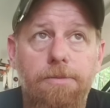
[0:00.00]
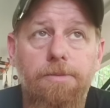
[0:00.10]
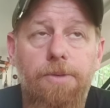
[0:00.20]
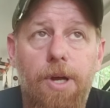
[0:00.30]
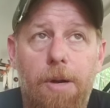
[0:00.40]

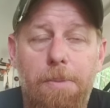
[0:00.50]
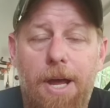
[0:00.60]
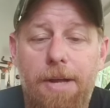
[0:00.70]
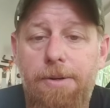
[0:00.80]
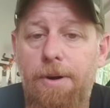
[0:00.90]
a
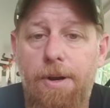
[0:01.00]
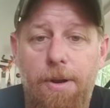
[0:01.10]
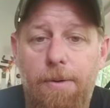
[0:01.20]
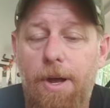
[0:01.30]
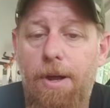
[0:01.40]
blaster and
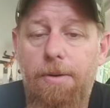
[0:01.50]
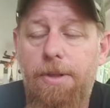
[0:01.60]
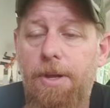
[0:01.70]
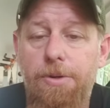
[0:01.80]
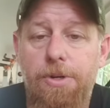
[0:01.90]
you got
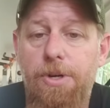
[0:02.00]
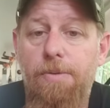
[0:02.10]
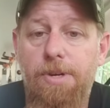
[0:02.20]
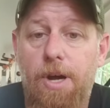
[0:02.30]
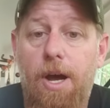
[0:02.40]
things that
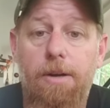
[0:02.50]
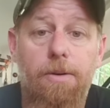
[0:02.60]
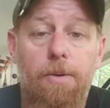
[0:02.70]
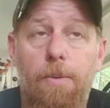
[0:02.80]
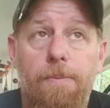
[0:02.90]
you've shot,
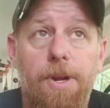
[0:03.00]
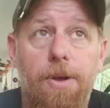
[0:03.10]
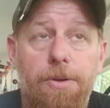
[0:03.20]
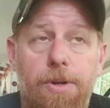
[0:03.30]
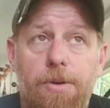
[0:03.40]
or
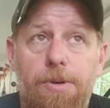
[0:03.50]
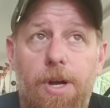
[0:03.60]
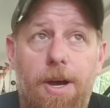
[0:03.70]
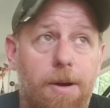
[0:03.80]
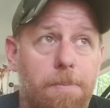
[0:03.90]
videos that you've
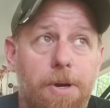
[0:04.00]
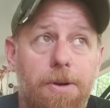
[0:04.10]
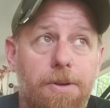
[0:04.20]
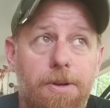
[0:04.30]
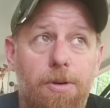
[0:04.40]
shot, or
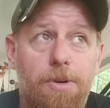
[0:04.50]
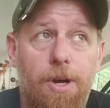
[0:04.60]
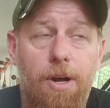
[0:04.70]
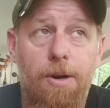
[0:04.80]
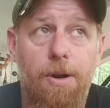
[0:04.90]
pictures that you've
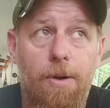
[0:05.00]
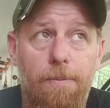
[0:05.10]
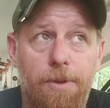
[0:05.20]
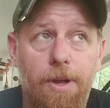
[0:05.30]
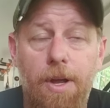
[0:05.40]
shot
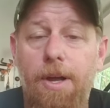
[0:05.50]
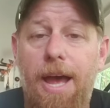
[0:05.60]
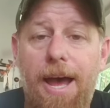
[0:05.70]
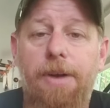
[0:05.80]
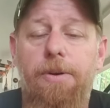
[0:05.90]
of
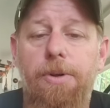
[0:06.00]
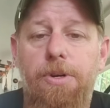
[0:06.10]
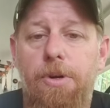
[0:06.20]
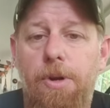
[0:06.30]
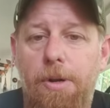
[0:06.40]
actually
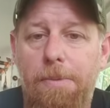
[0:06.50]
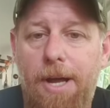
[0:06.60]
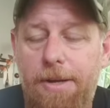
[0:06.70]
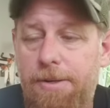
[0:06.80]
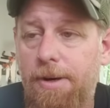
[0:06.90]
shooting a
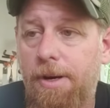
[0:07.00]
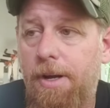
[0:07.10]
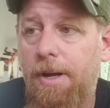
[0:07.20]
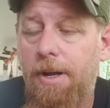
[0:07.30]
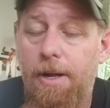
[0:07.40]
blaster,
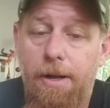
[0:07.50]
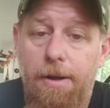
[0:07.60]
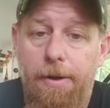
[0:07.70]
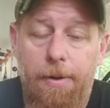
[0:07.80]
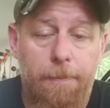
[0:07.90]

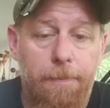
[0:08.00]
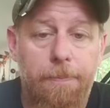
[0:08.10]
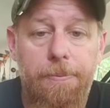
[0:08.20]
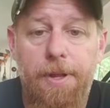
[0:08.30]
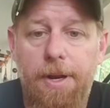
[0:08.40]

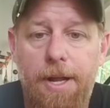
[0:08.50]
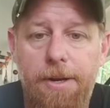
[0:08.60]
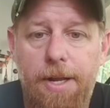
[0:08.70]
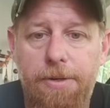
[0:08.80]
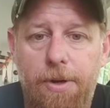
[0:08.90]
then
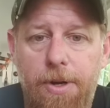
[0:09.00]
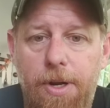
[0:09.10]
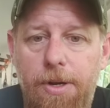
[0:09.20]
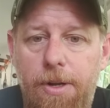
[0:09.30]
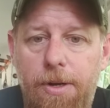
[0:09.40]
that's all you
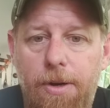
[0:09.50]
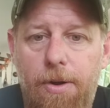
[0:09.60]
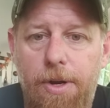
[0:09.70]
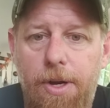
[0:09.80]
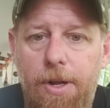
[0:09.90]
need
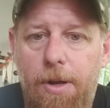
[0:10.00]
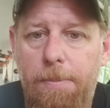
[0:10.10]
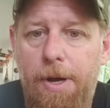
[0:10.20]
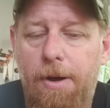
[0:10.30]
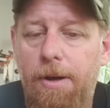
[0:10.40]
to help out.